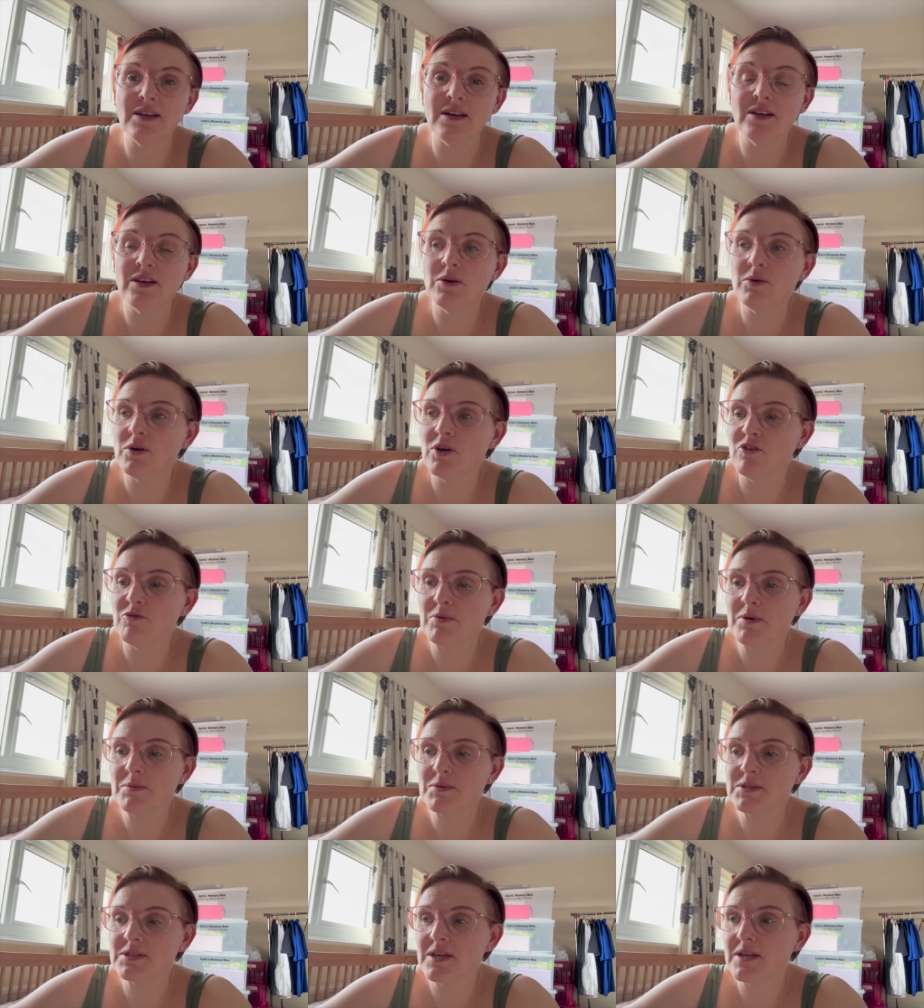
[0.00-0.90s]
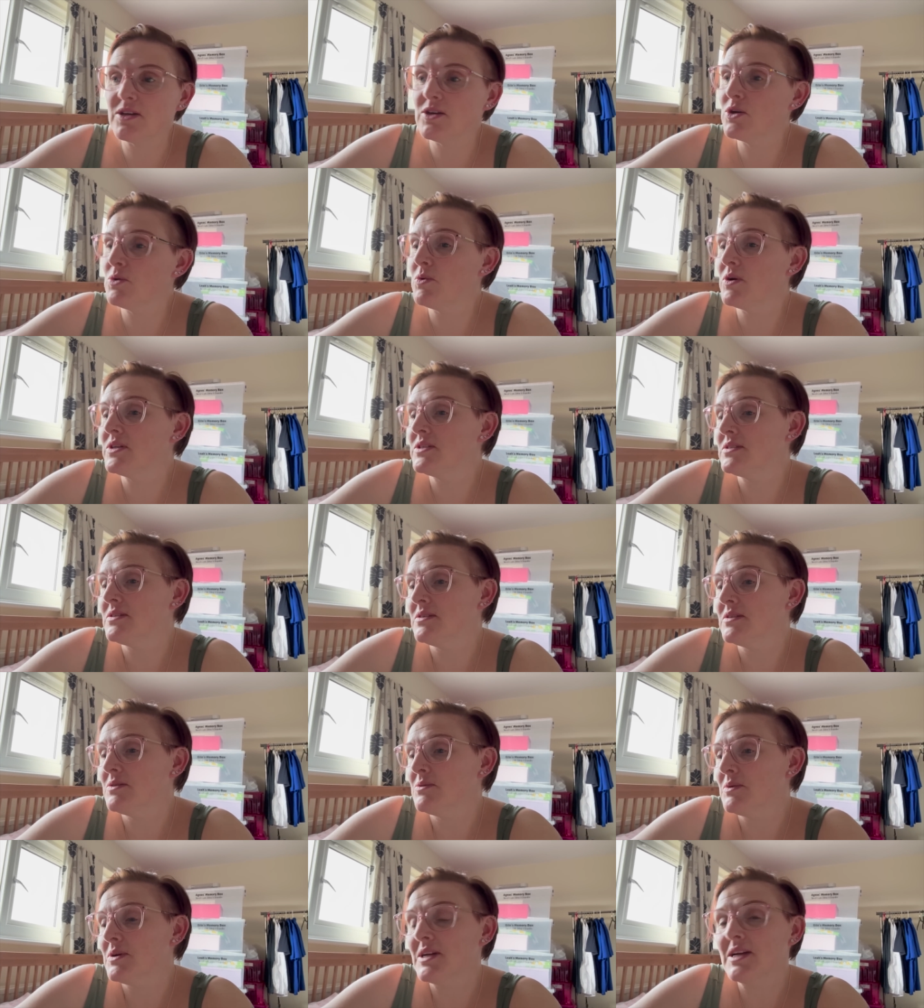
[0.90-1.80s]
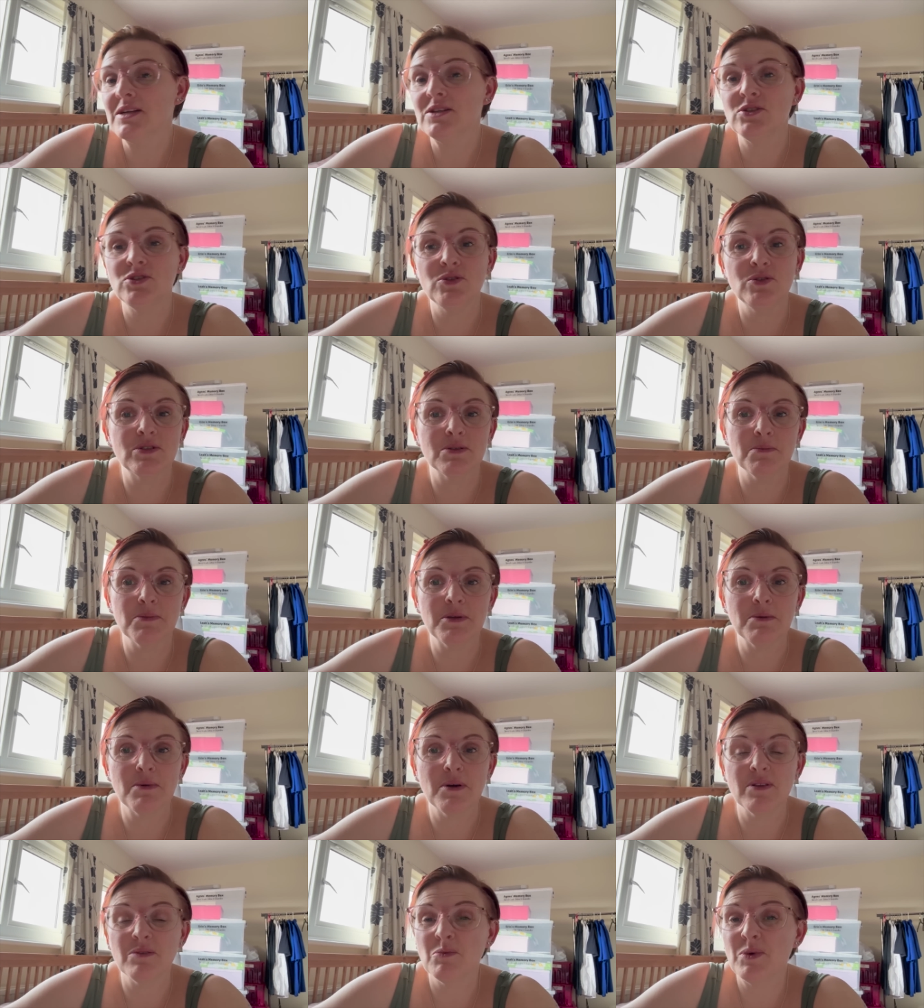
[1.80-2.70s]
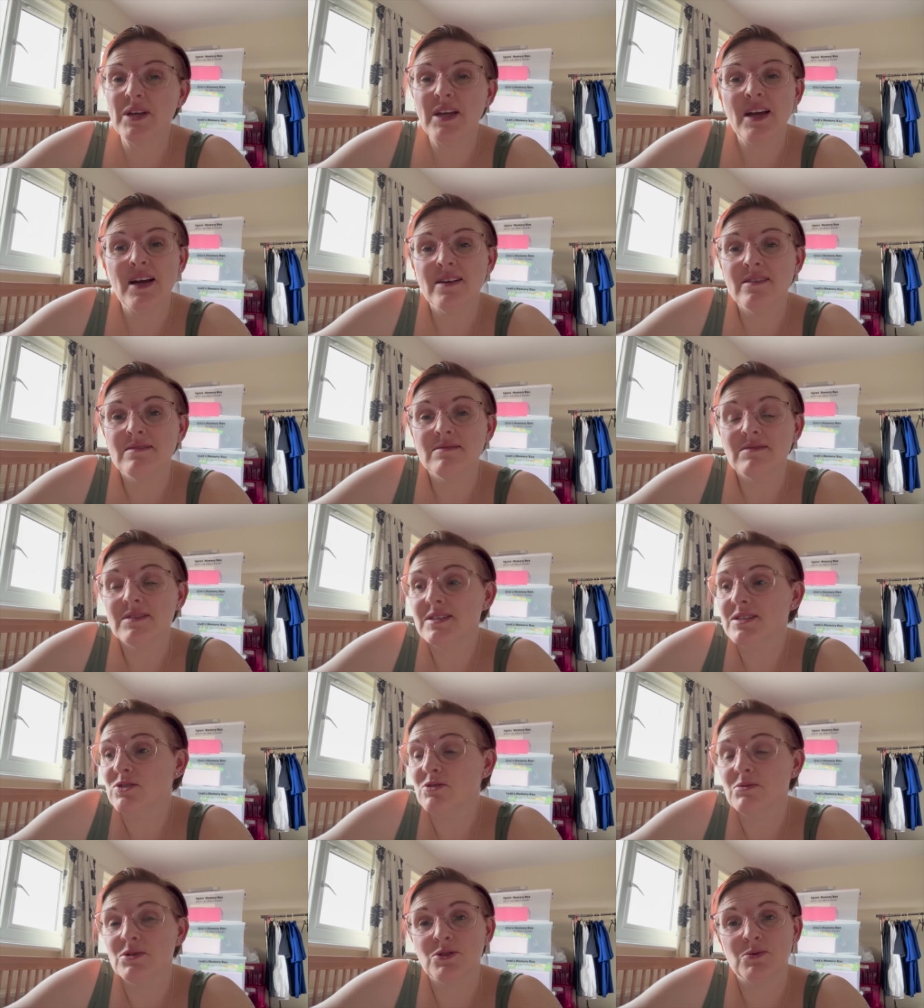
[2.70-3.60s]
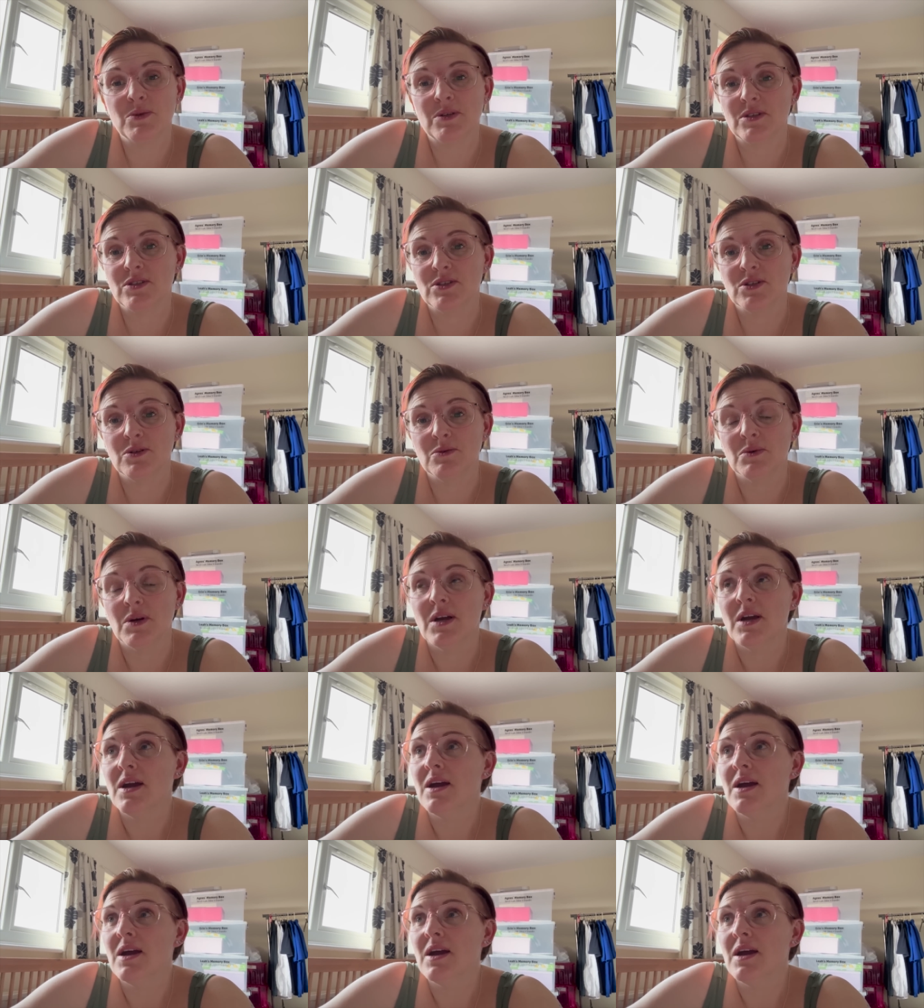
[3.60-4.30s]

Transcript: I know a lot of people say, you know, why why can't you do something about it? We can't. There's not much we can do.